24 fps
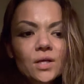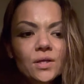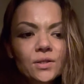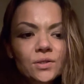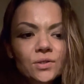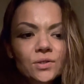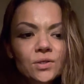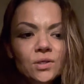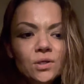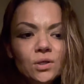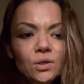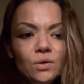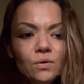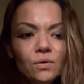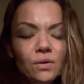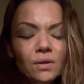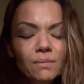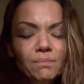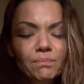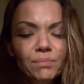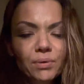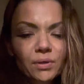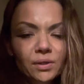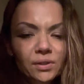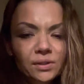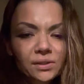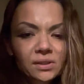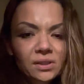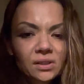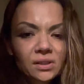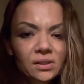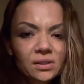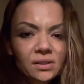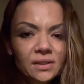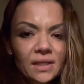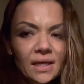to the
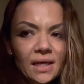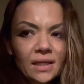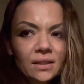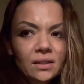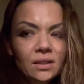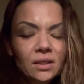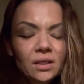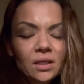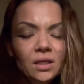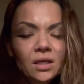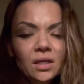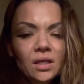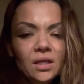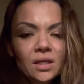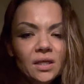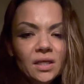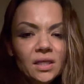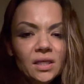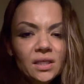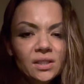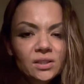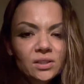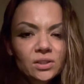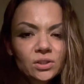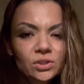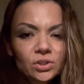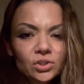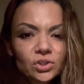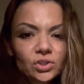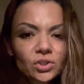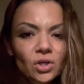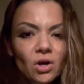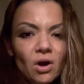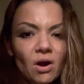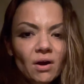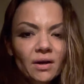person that is in
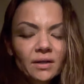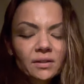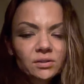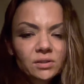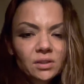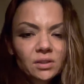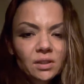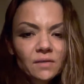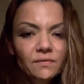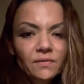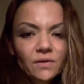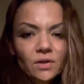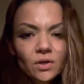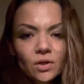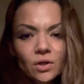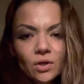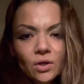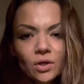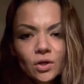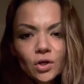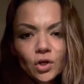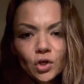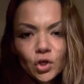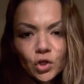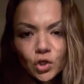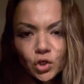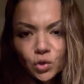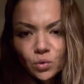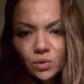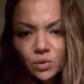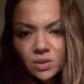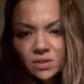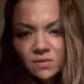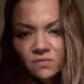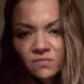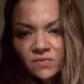charge of who
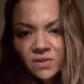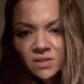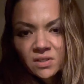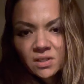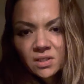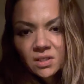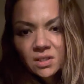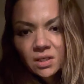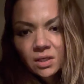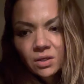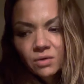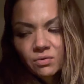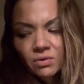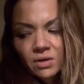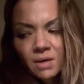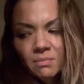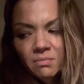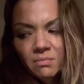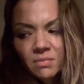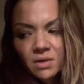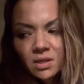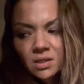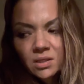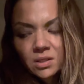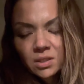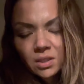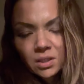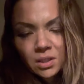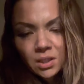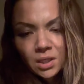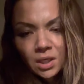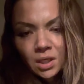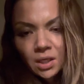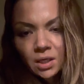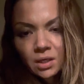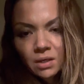is visiting Kremlin
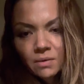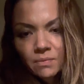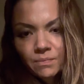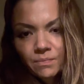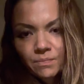today.